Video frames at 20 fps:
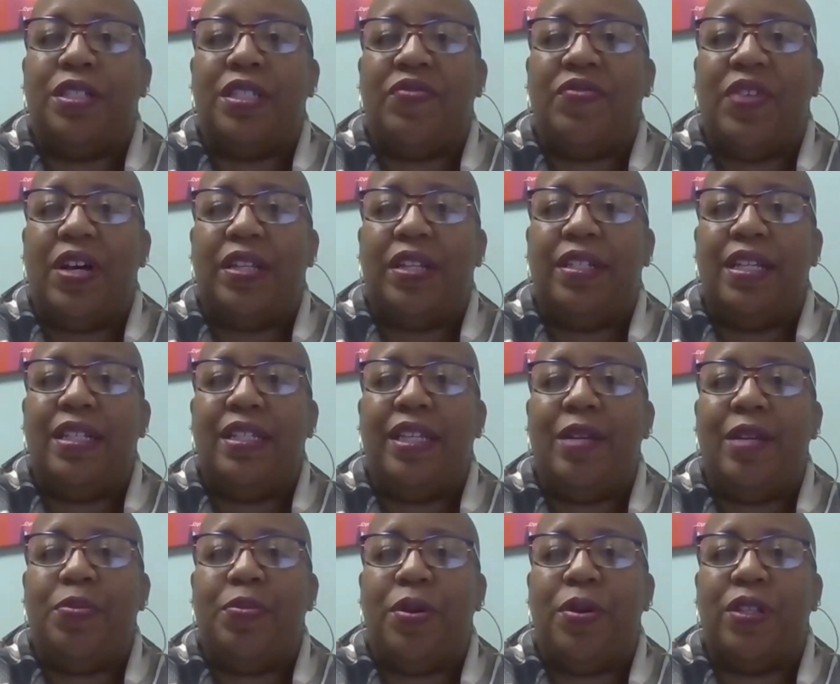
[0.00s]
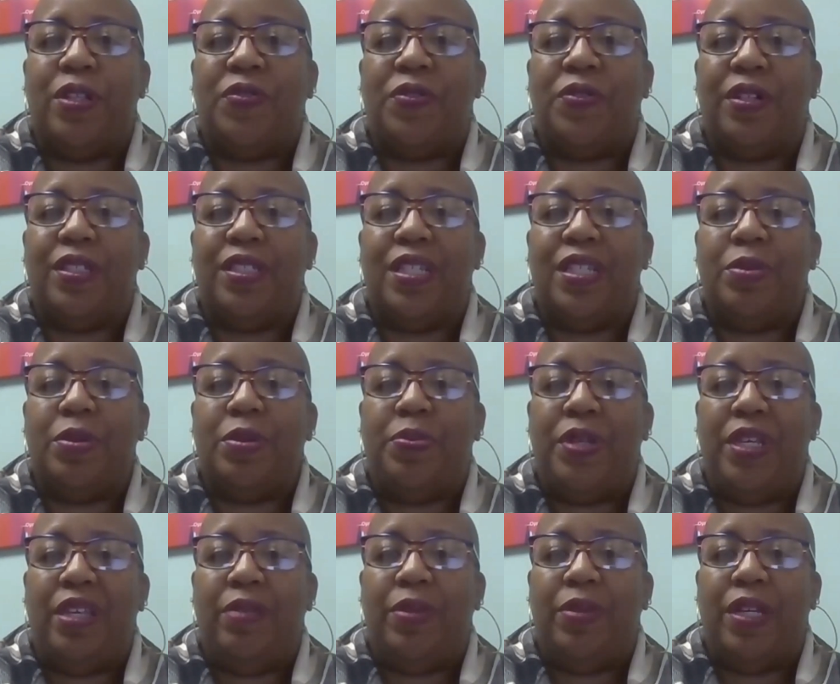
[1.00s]
is, if I didn't get points for Exhibit
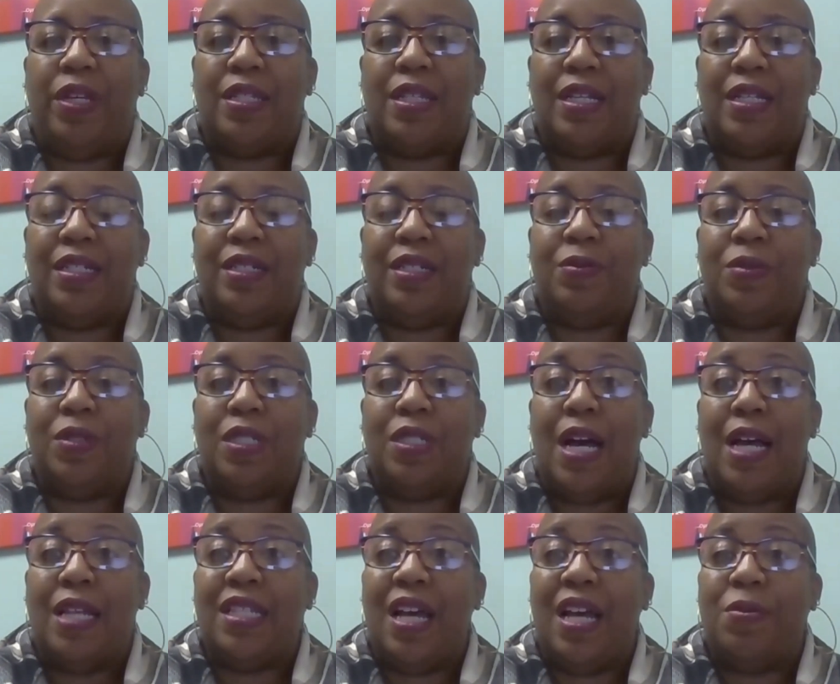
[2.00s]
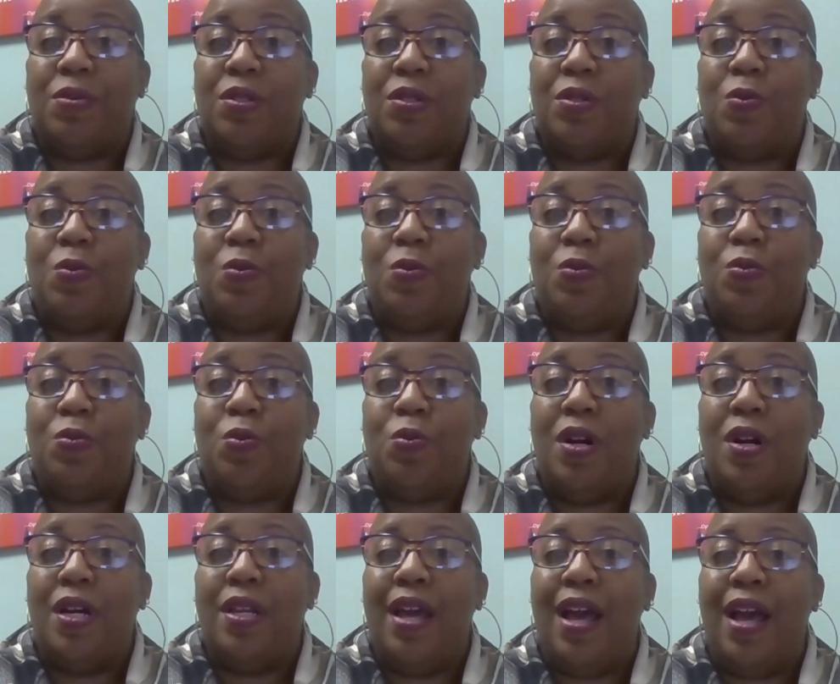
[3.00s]
P because I didn't realize I was
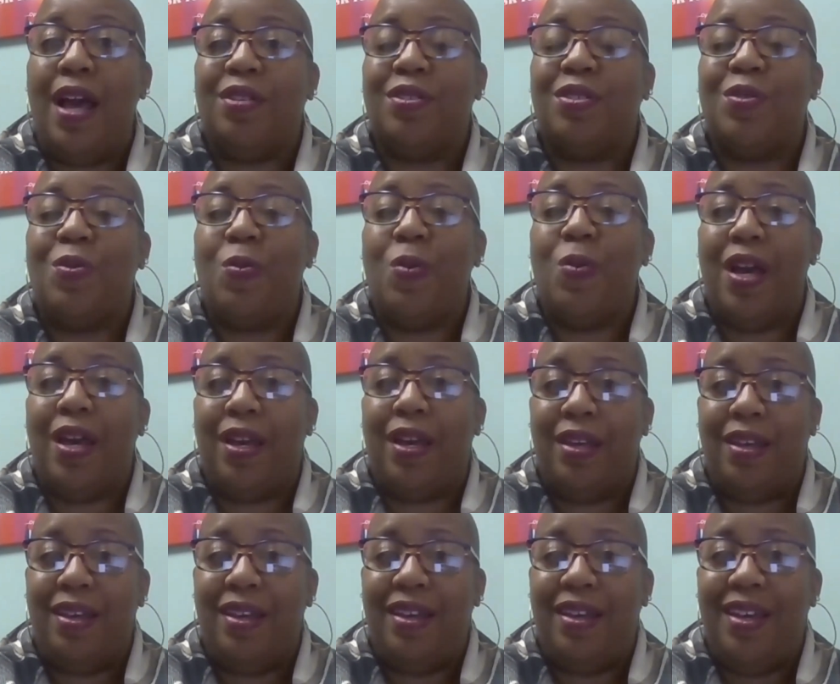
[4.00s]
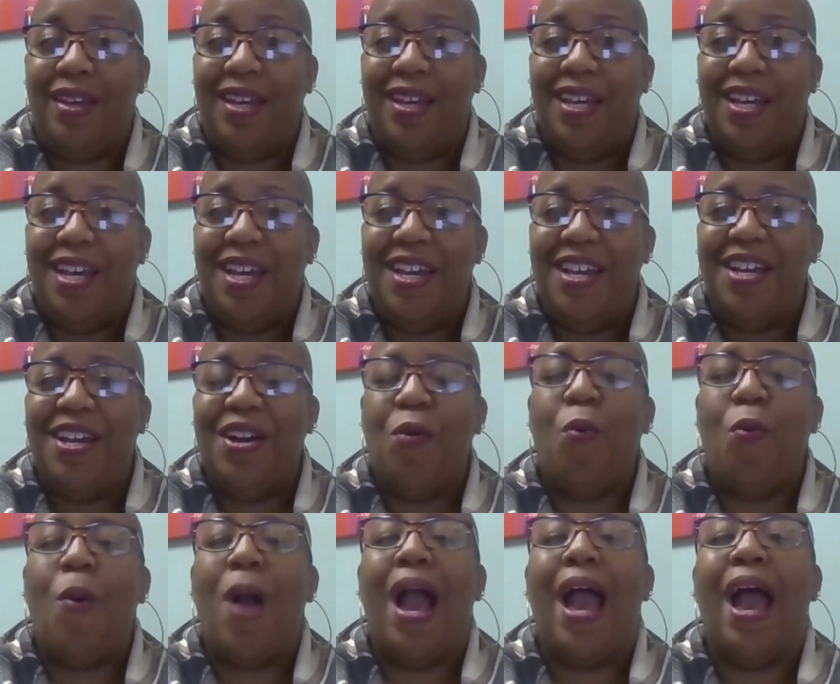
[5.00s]
one house away,
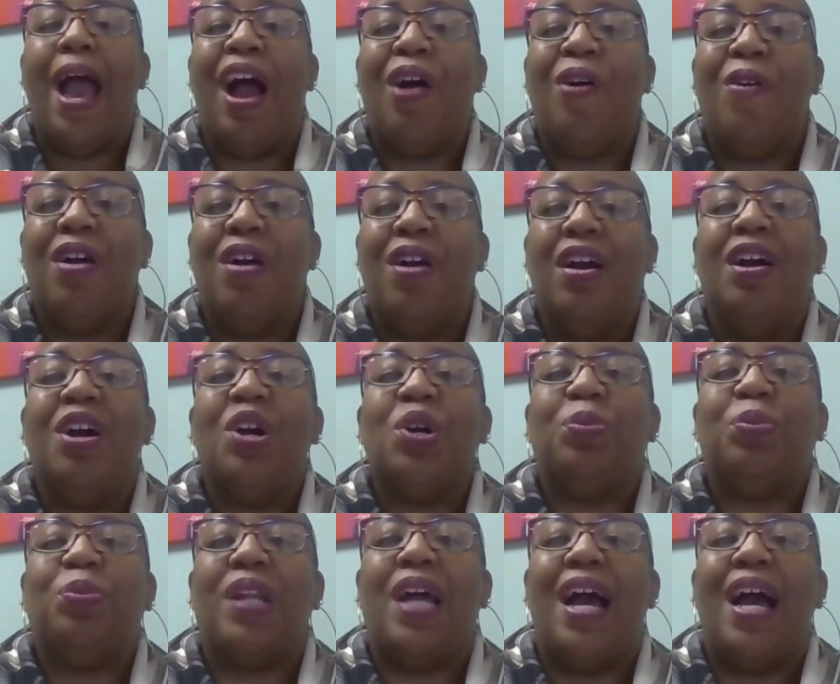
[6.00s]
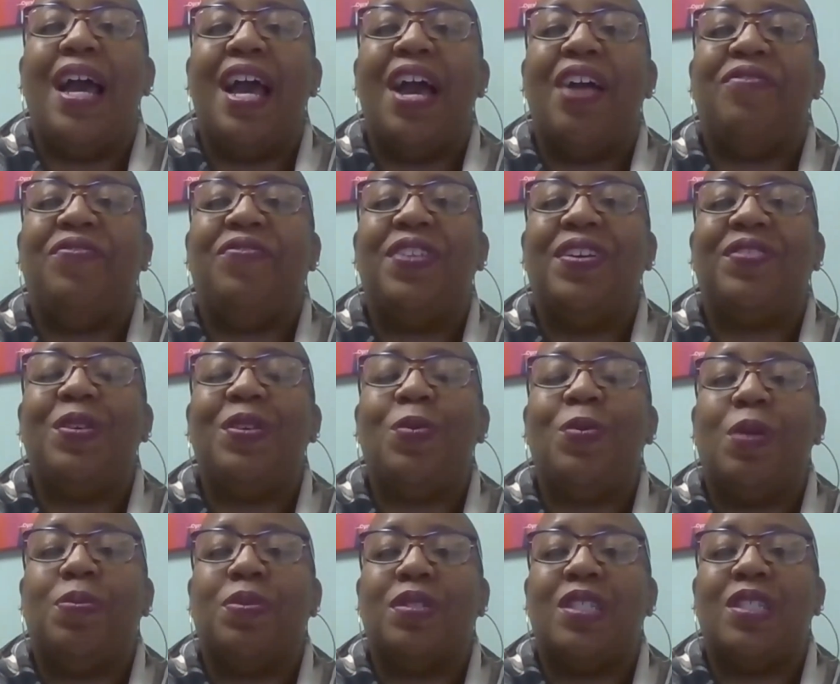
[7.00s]
wow, but I have
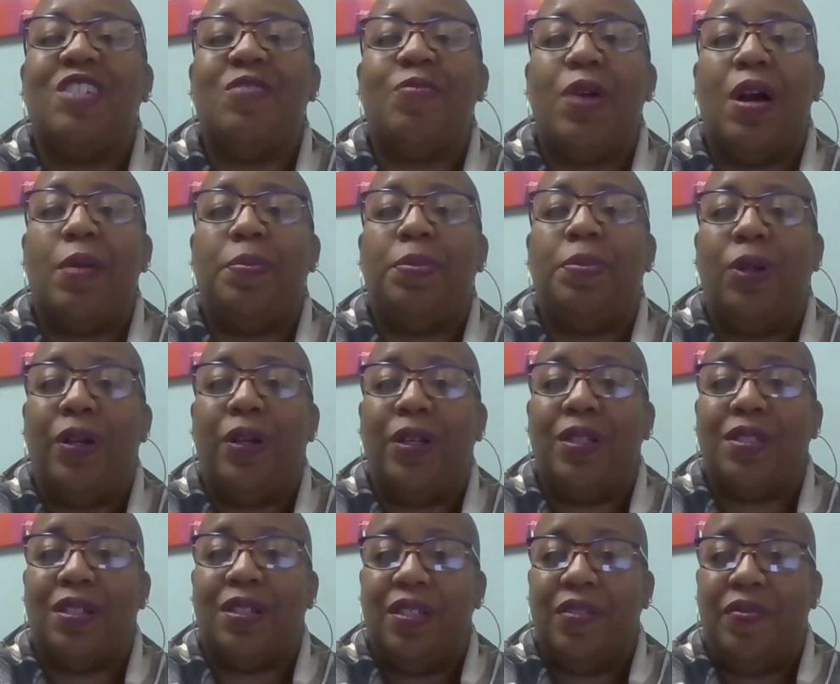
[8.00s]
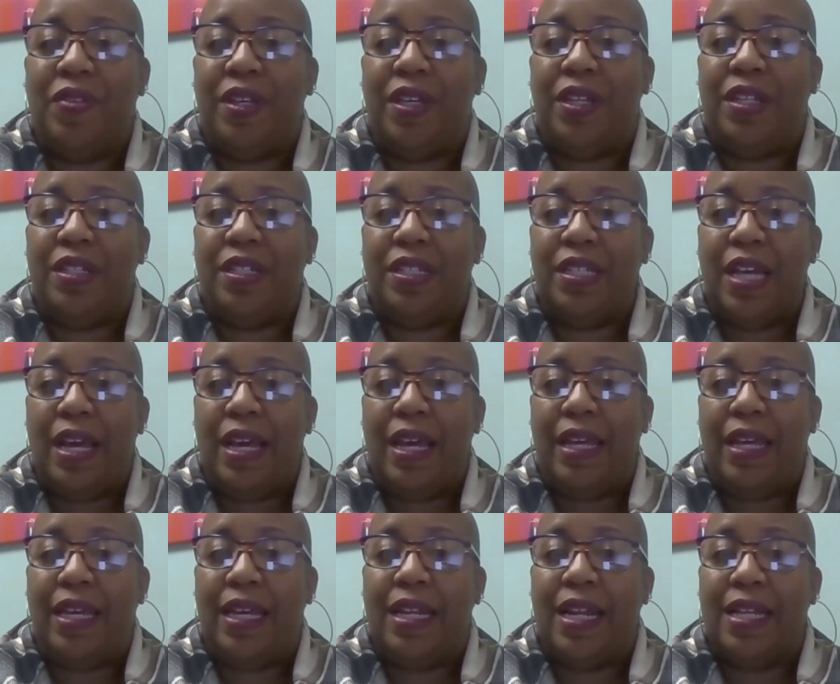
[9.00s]
51% of my employees are living in a
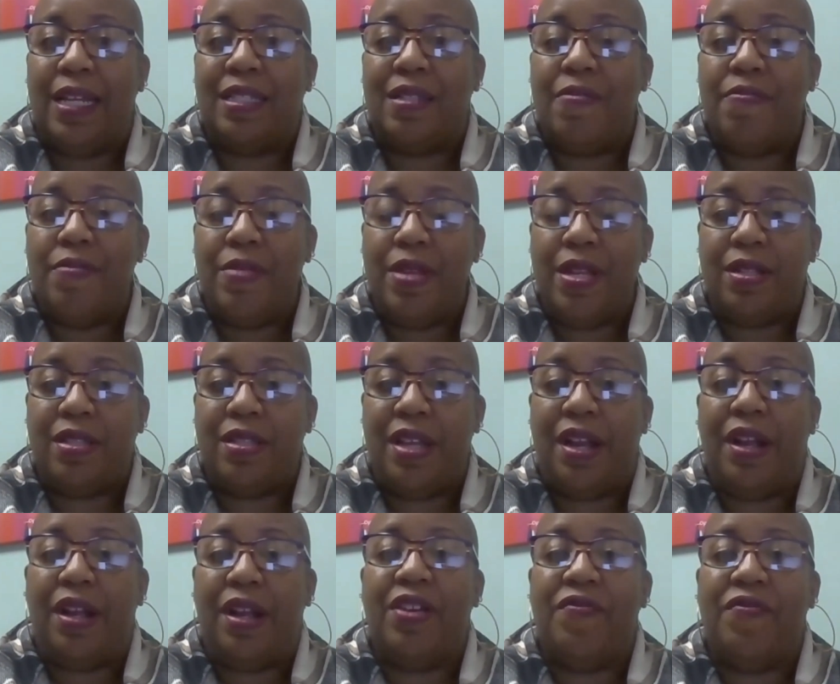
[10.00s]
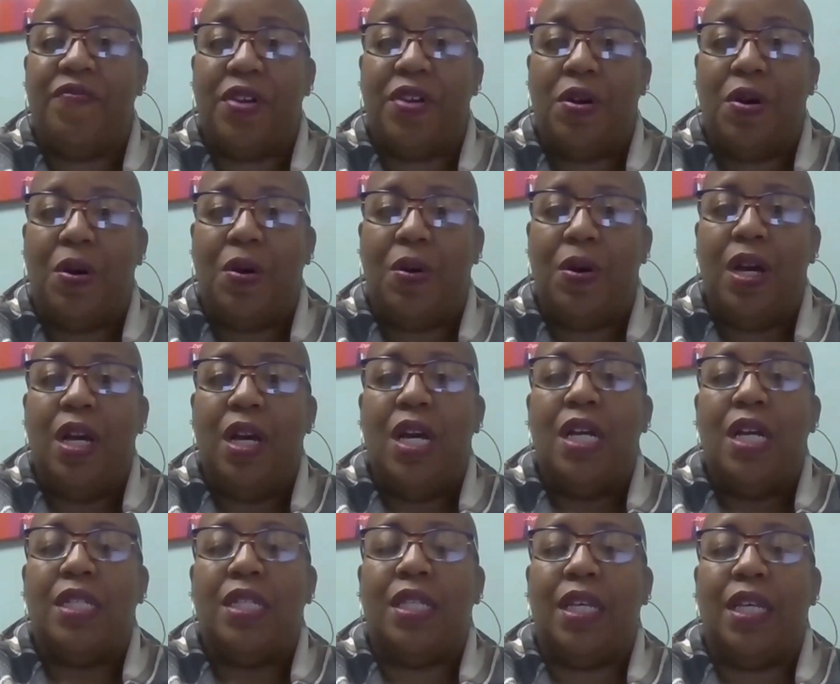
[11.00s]
DIA, can I submit their info
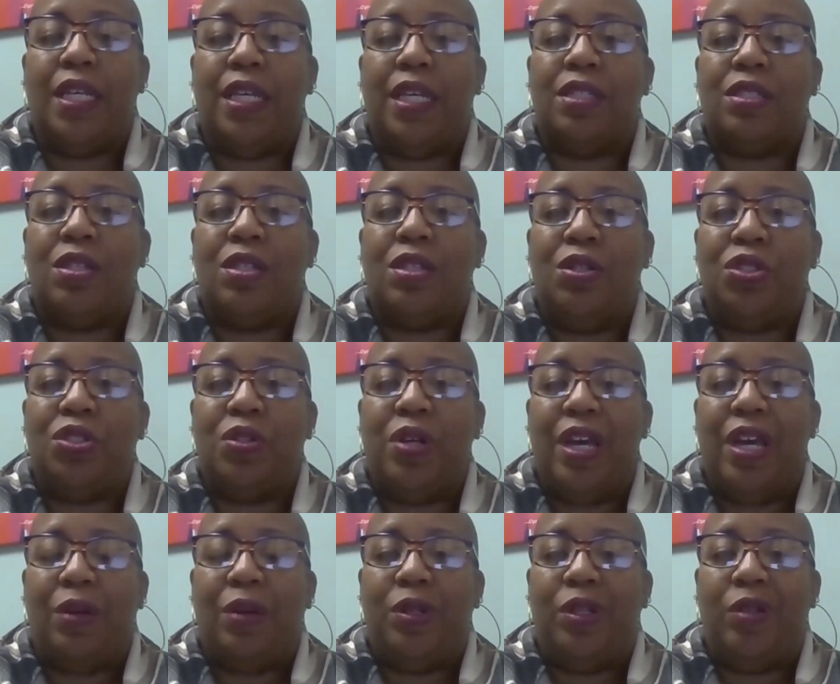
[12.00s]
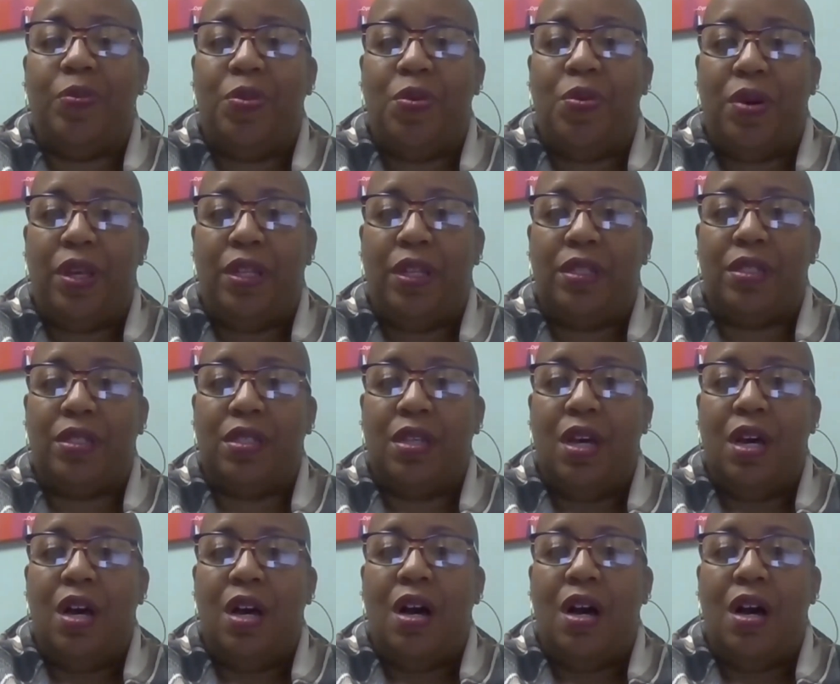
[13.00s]
to get social equity points?